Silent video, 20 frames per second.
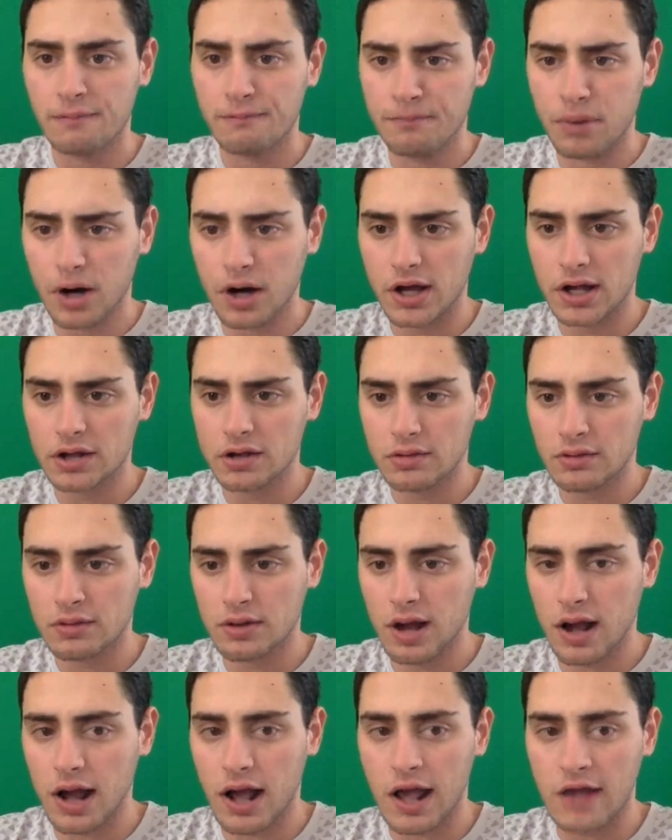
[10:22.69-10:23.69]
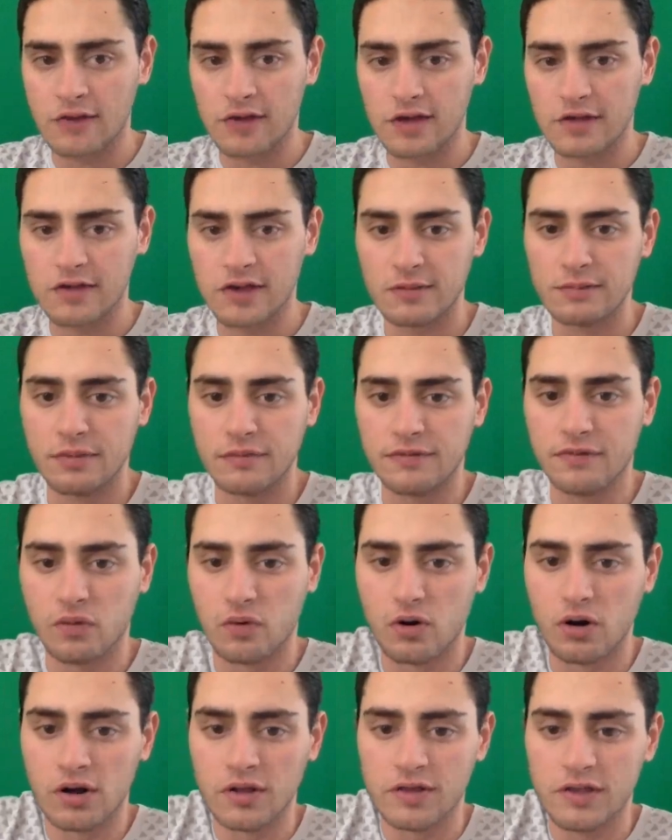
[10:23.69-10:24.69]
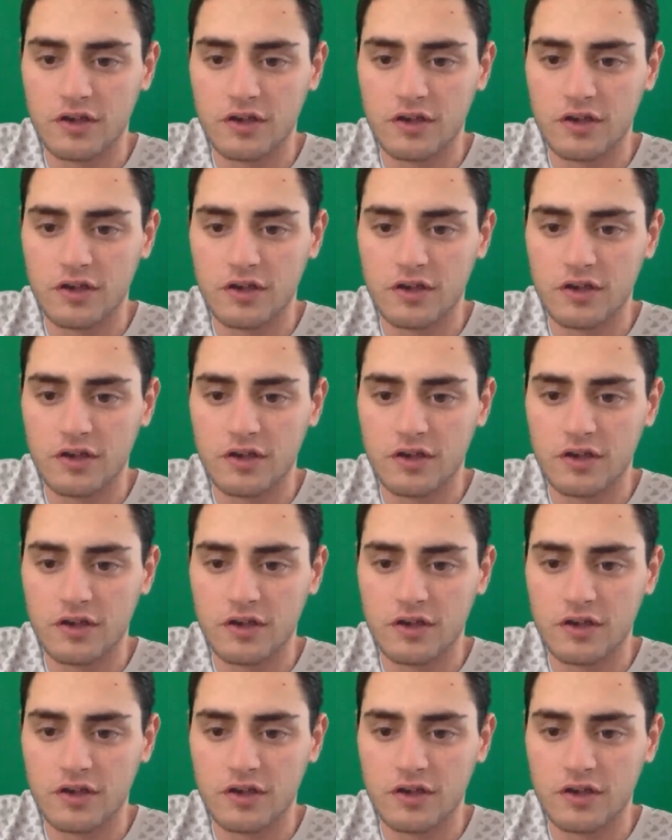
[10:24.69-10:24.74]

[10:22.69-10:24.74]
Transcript: But as I said before,